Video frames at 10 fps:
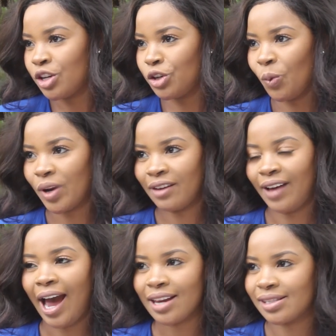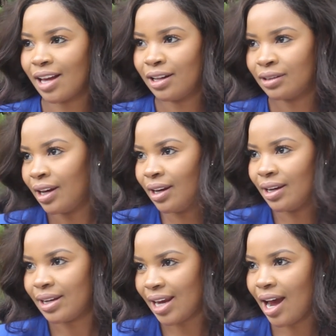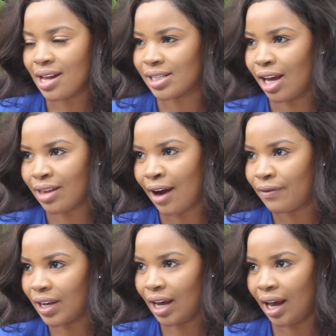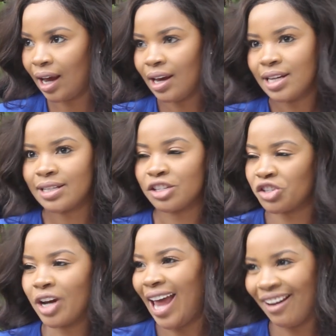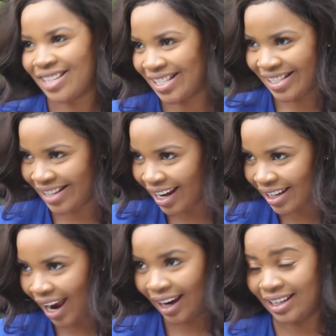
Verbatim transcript: you know, whatever I sell here in South Africa, does not have to stay here.